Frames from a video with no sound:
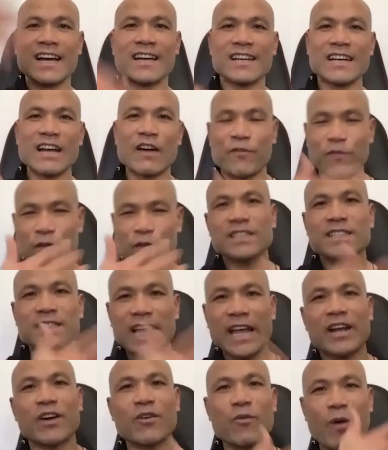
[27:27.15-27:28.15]
the first
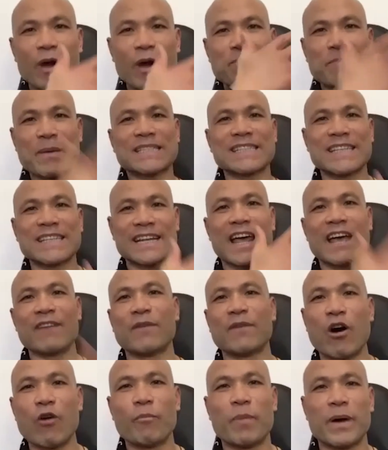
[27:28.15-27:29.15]
takeaway business I ever
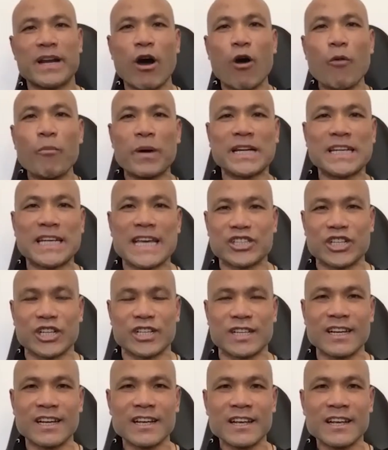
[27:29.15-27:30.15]
opened, open
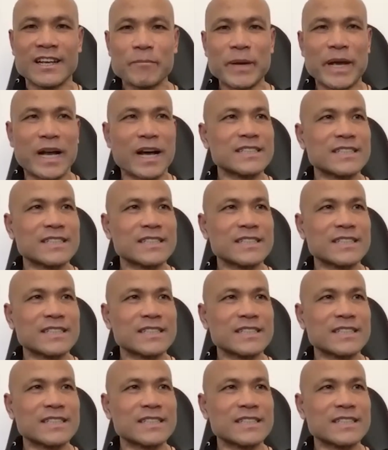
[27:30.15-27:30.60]
kitchen. Because